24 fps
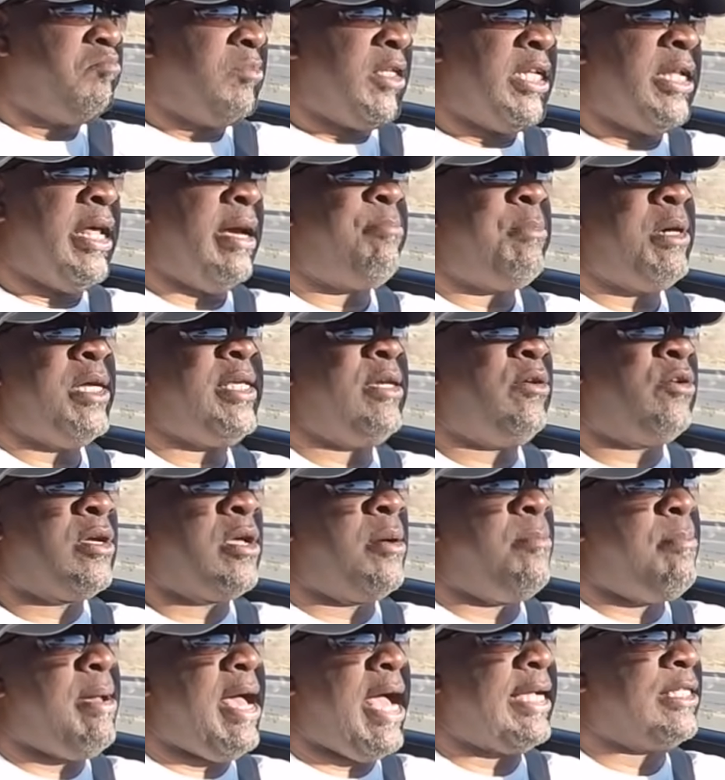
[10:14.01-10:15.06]
and that money will
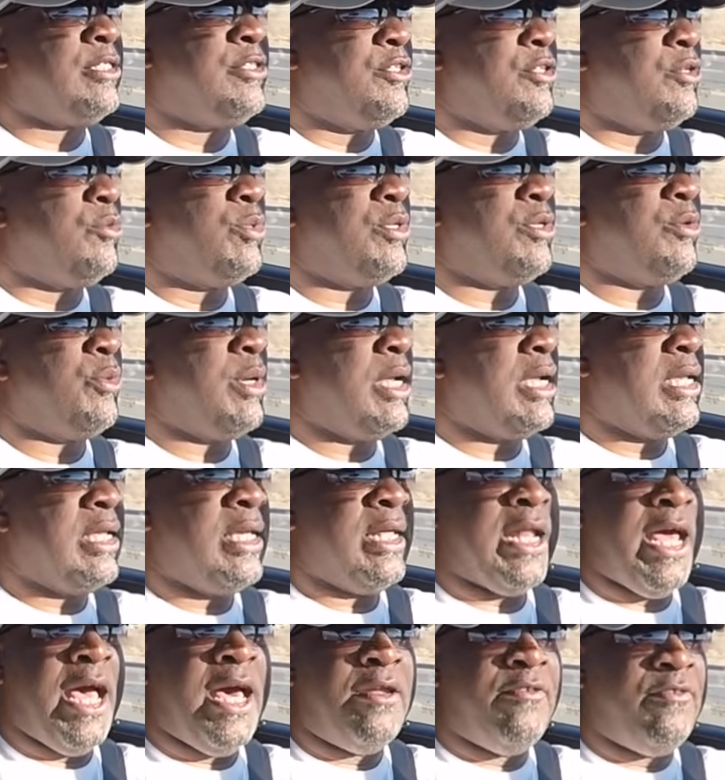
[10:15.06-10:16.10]
come back to you when you're ready to
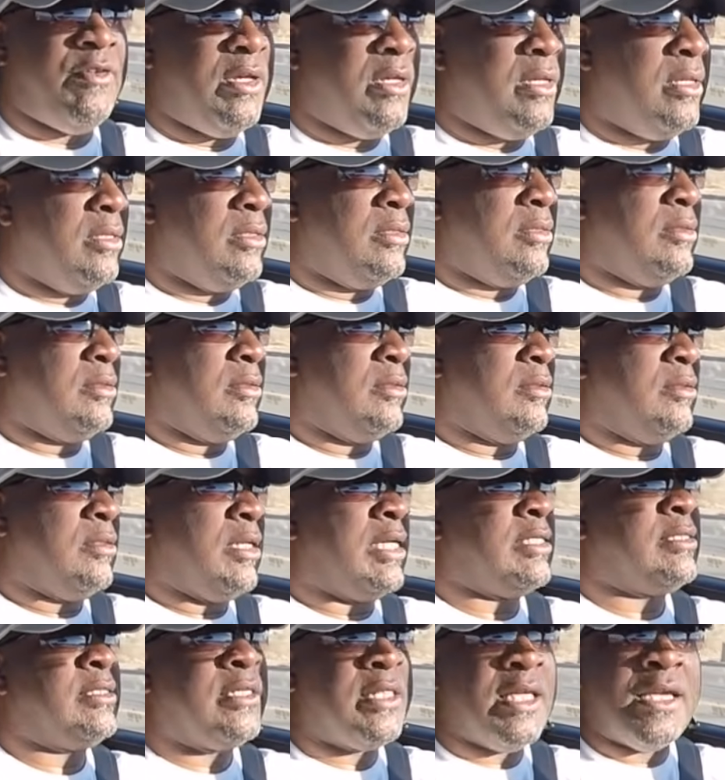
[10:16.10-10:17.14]
get out of it.
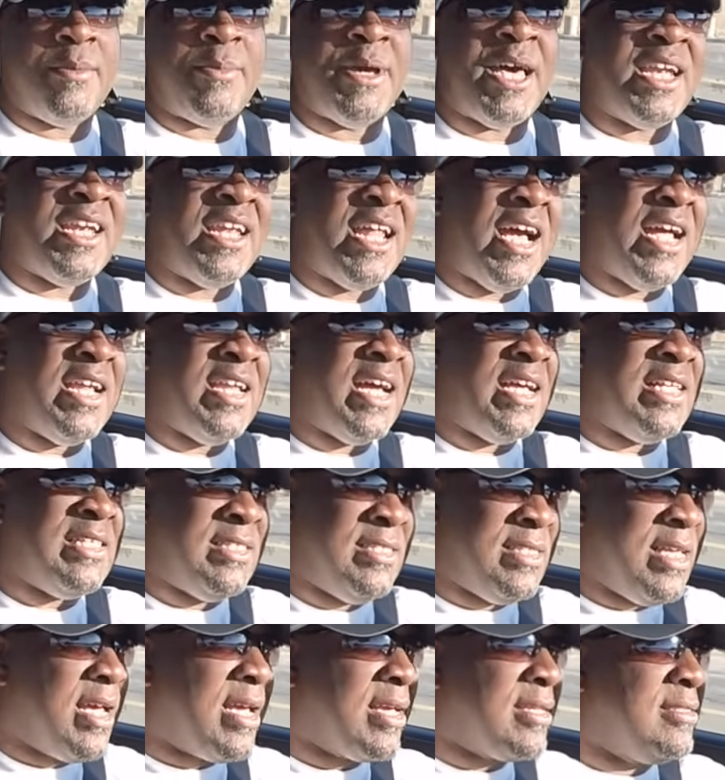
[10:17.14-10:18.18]
That's the thing about a
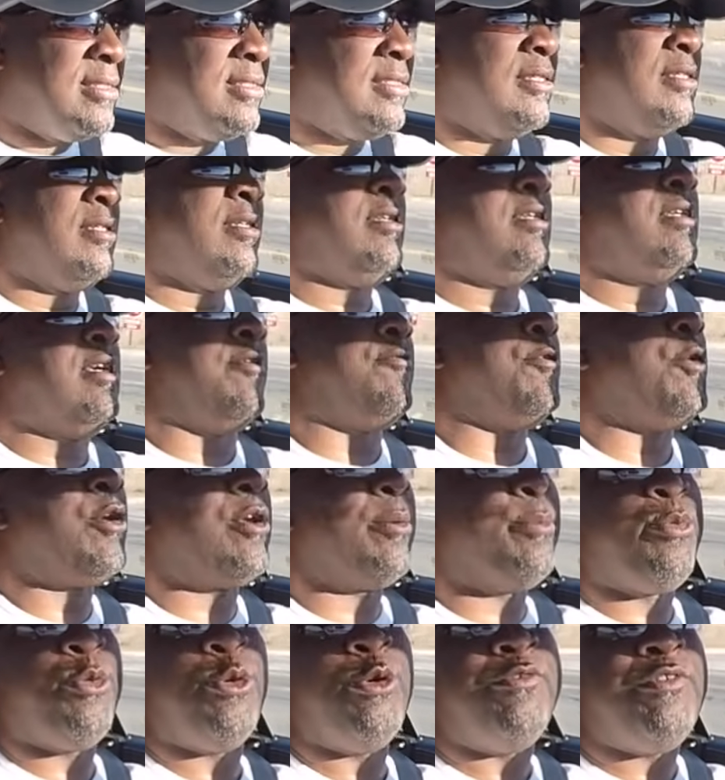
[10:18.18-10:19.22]
996. If you
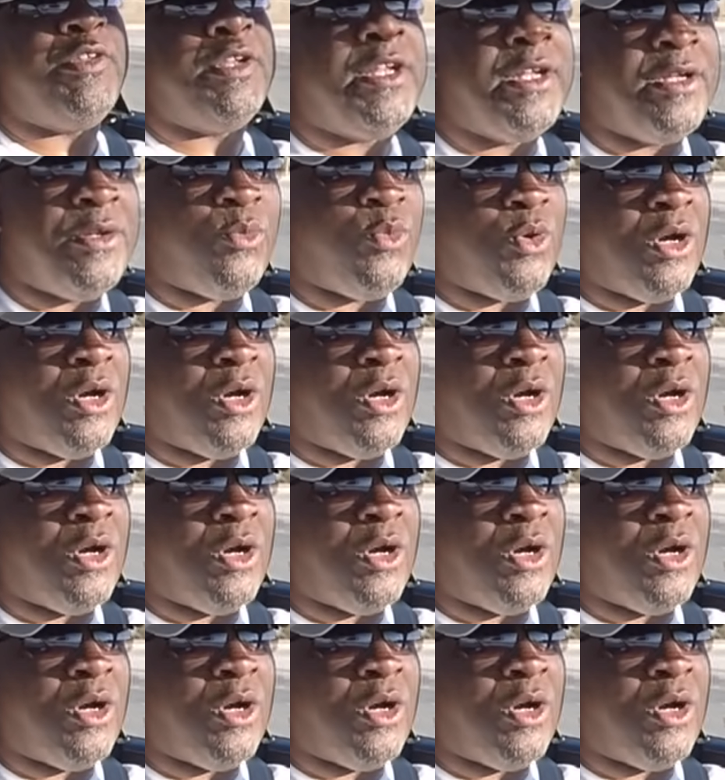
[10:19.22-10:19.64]
can prove you did the